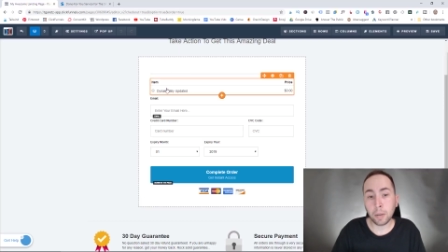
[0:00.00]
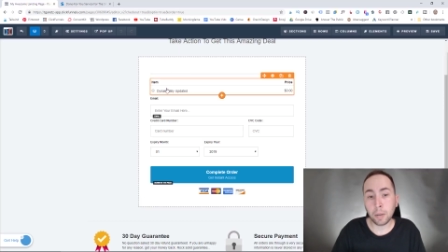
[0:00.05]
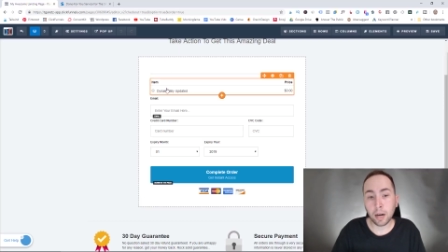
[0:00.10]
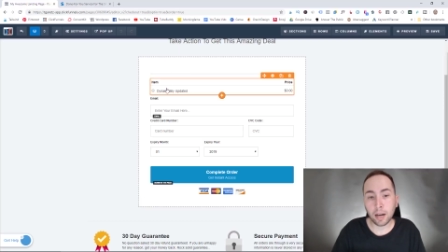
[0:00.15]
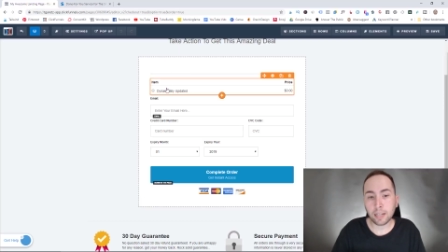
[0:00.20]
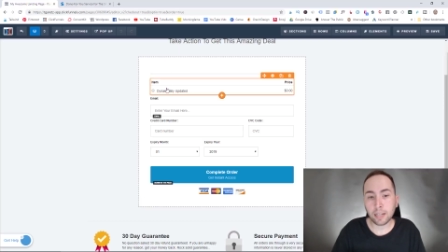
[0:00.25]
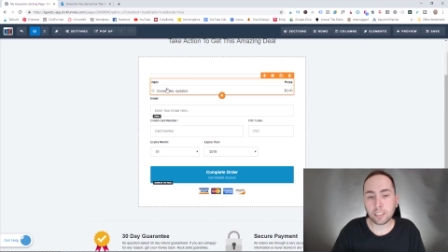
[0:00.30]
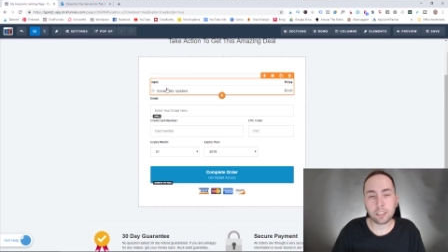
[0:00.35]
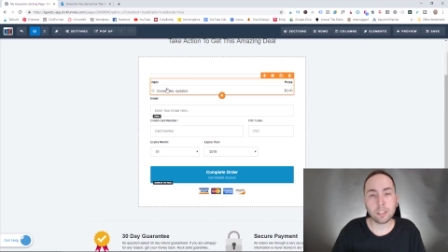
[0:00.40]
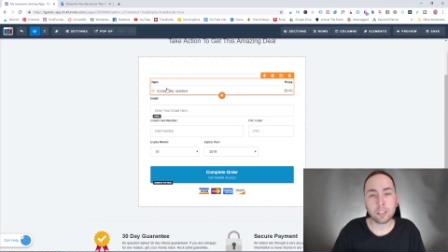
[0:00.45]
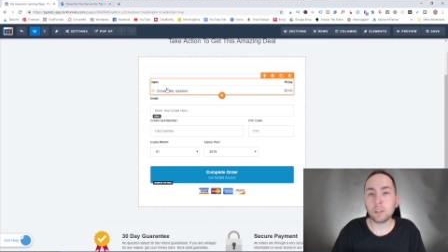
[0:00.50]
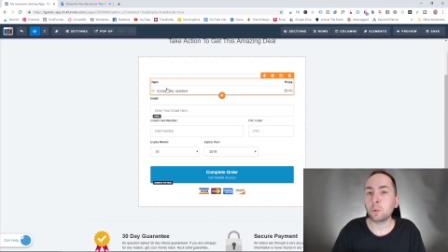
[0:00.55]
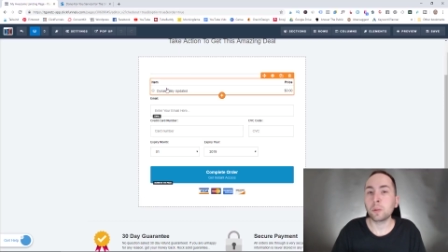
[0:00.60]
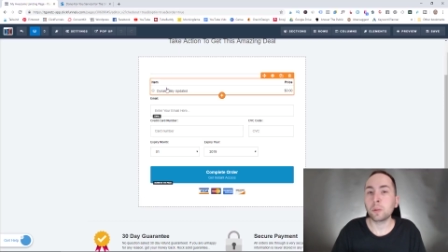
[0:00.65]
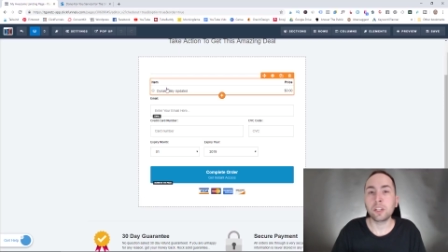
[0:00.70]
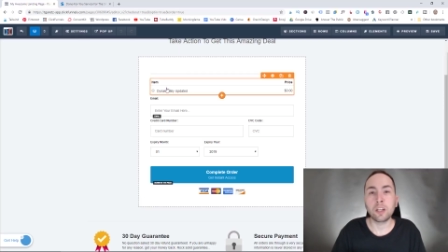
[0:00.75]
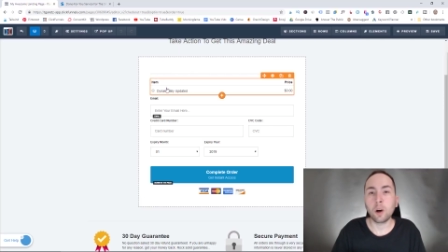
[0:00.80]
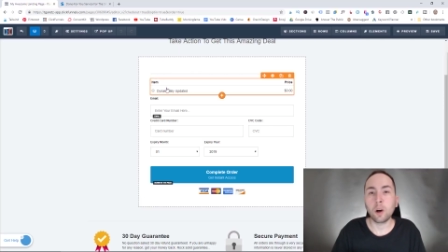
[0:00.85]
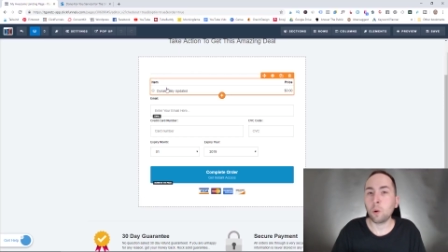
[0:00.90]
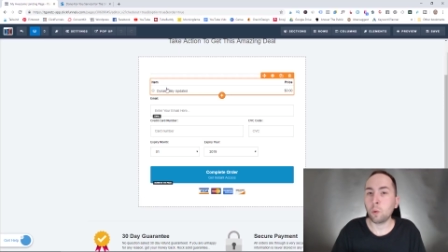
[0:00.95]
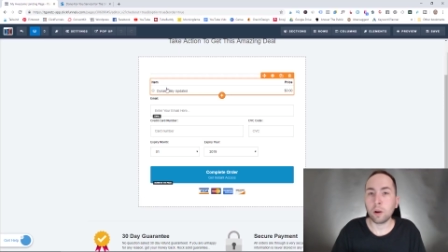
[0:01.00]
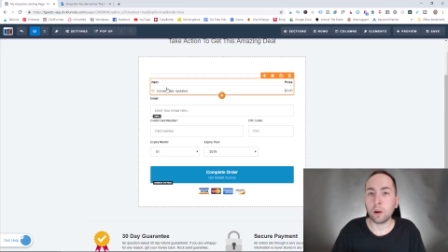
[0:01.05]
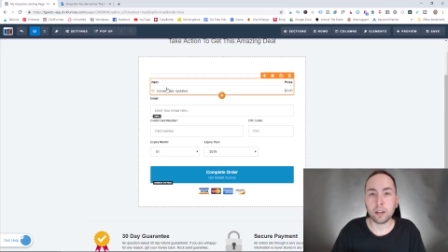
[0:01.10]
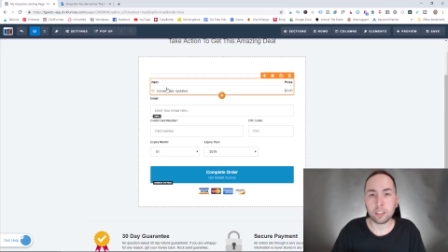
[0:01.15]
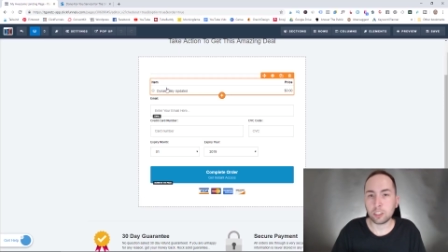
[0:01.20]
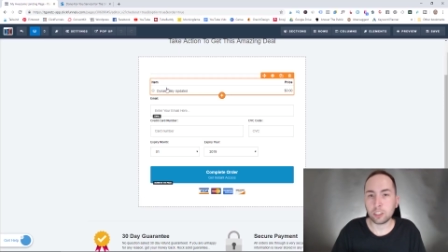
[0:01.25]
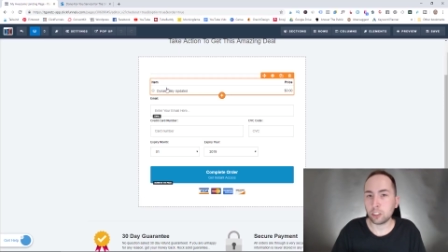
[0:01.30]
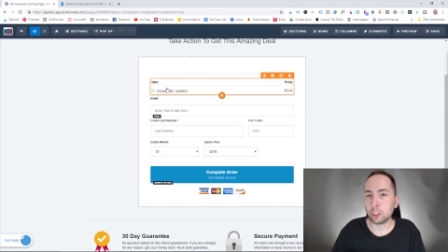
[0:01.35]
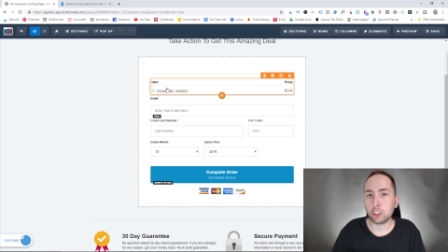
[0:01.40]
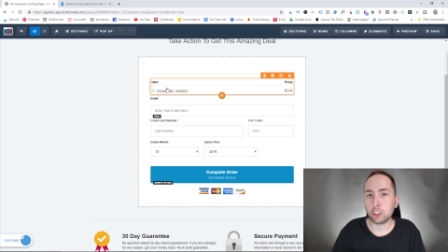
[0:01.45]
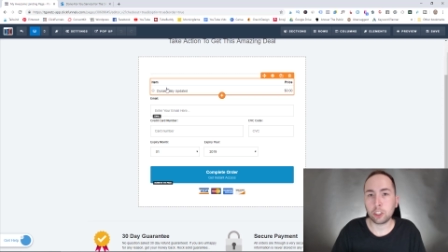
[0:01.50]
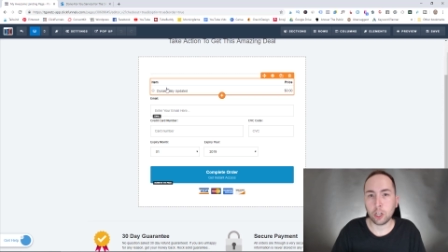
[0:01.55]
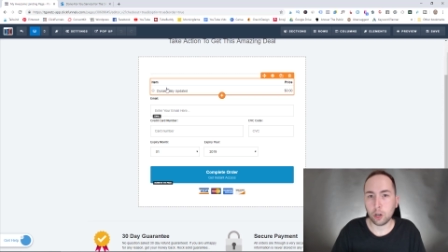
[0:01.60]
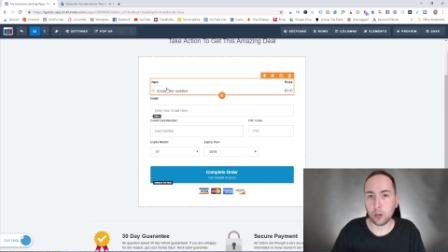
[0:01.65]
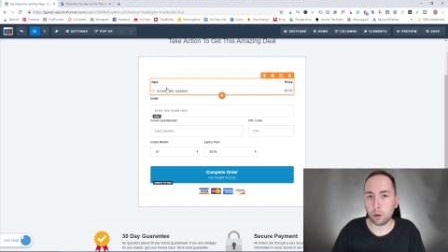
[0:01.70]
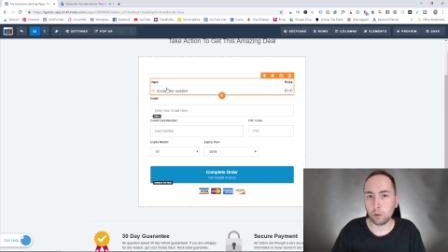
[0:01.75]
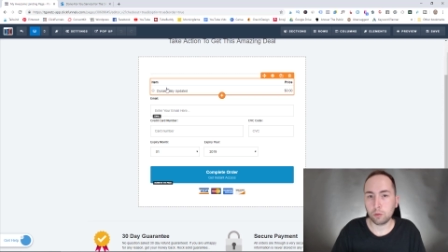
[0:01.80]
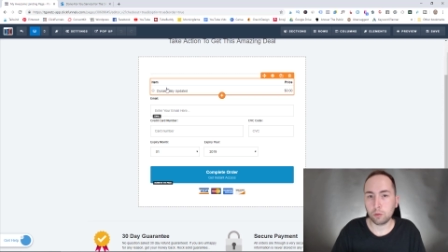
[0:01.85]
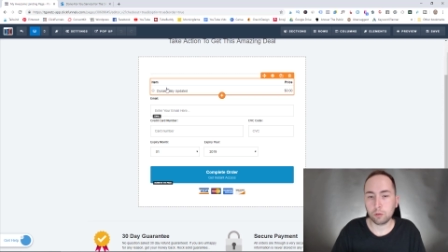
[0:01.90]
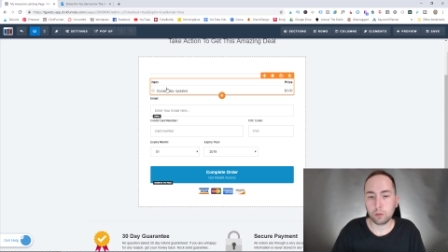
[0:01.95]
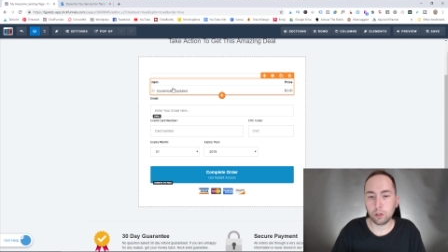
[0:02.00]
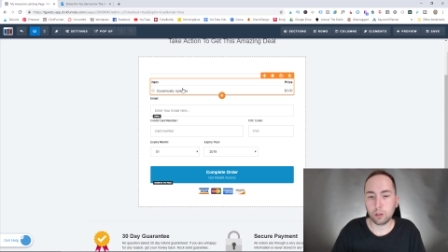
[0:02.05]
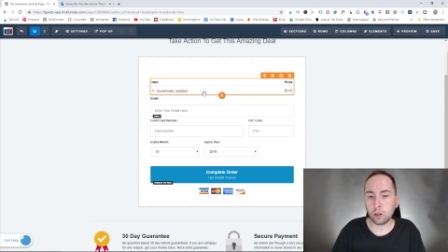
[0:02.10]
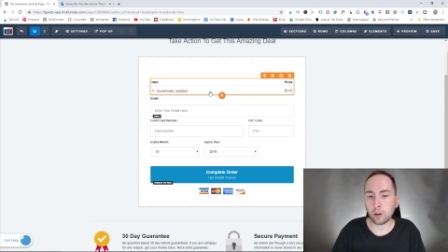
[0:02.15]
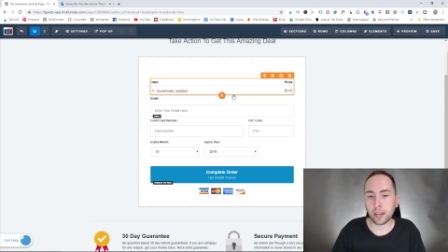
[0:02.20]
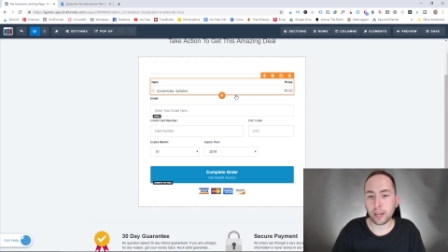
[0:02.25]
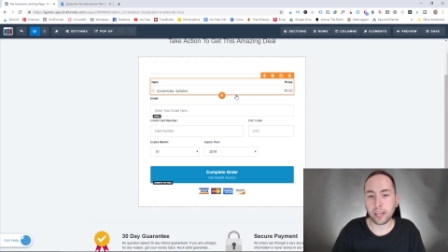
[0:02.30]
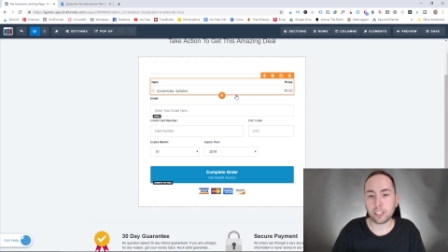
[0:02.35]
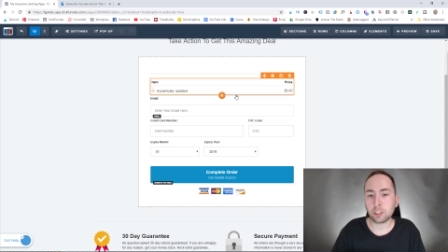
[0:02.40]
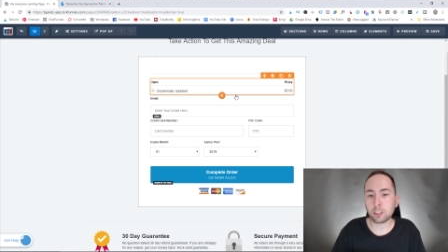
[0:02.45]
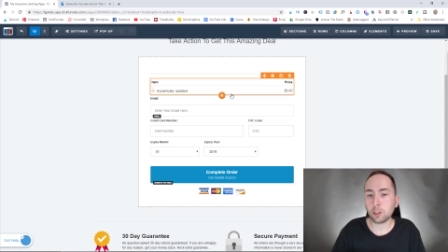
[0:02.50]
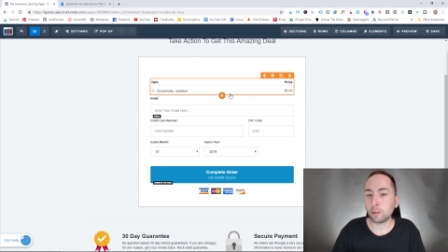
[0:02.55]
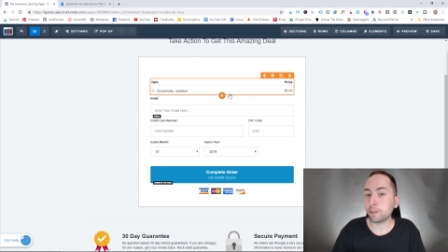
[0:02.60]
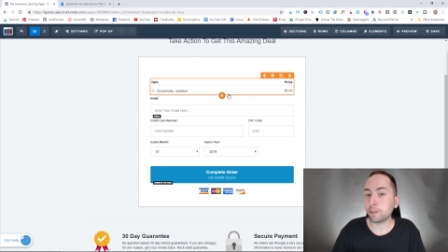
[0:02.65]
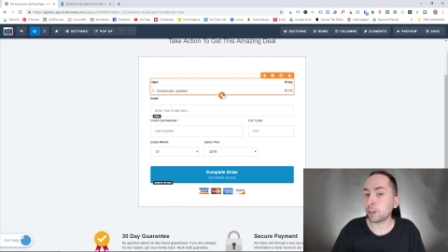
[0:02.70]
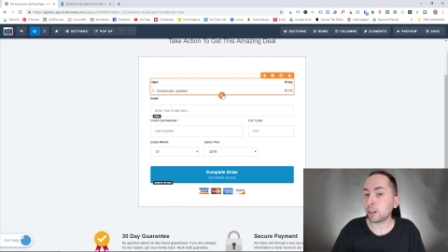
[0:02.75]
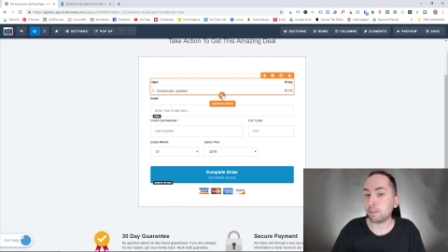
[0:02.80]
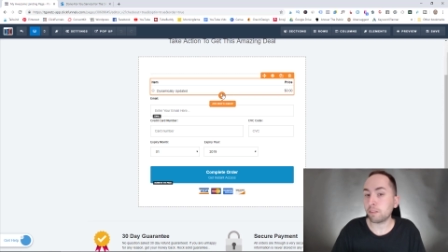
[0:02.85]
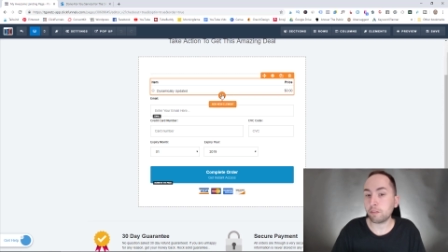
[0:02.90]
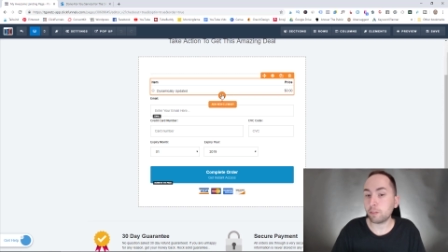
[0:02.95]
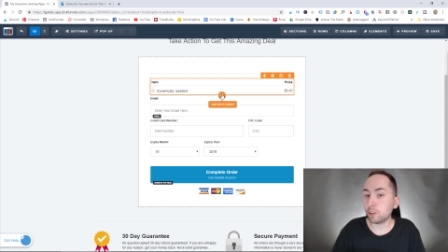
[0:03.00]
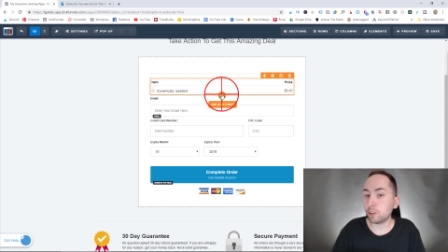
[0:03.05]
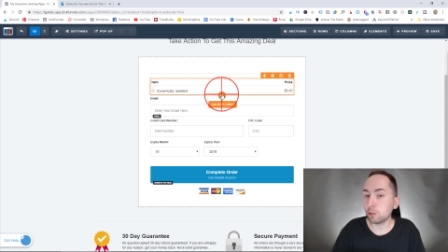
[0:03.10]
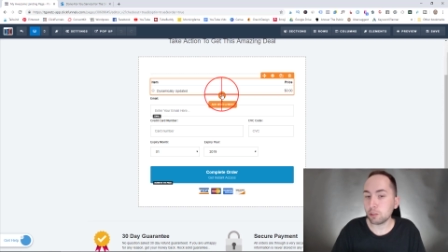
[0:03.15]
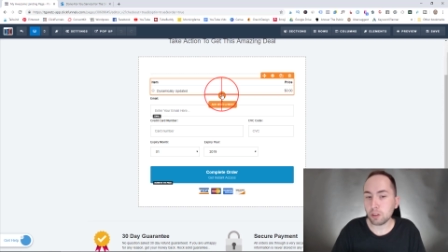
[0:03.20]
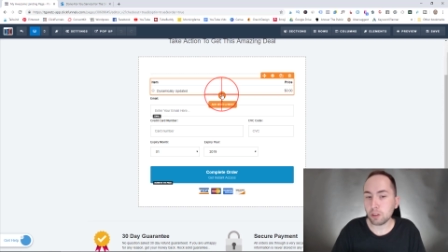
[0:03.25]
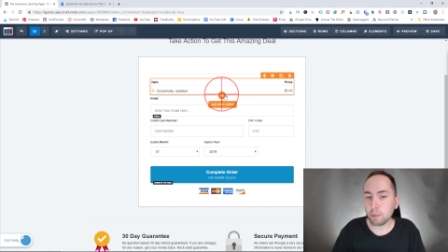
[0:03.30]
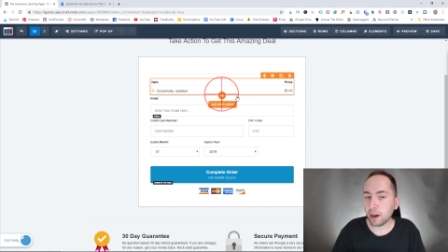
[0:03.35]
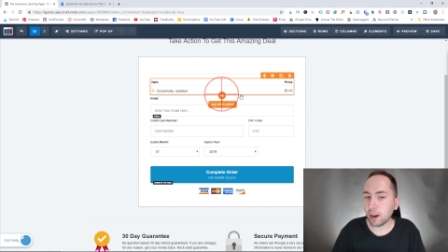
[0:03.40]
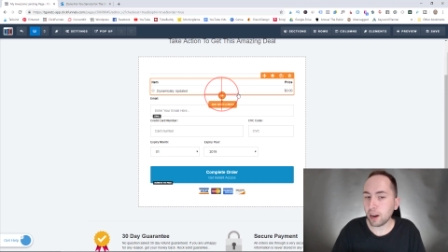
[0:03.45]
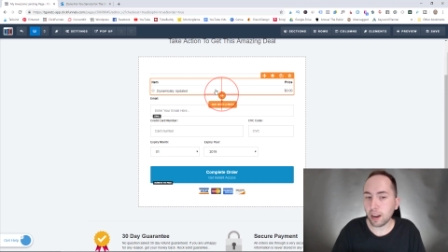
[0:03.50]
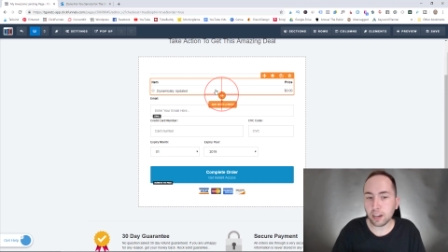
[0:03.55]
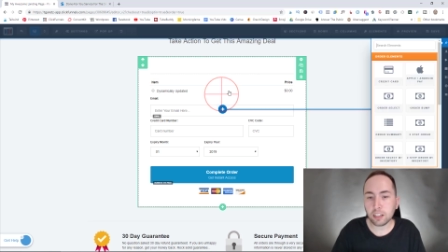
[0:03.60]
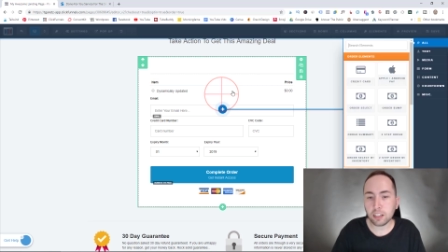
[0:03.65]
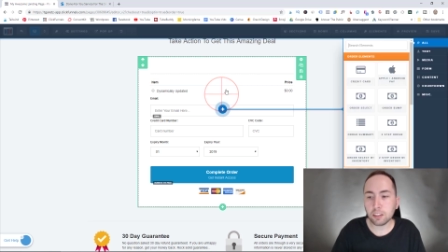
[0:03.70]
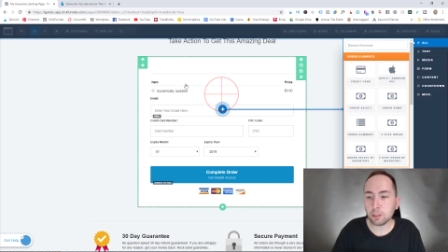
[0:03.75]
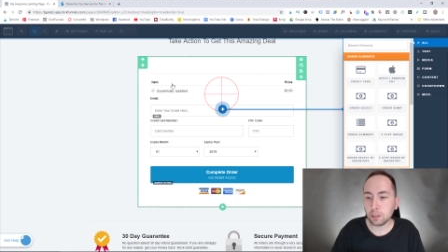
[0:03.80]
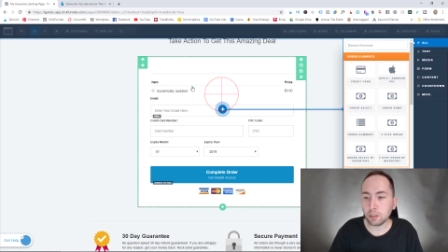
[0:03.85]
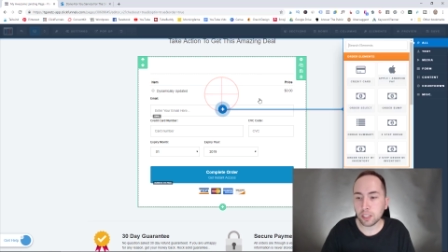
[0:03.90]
but we don't want it to show. Okay, so if you're confused about how to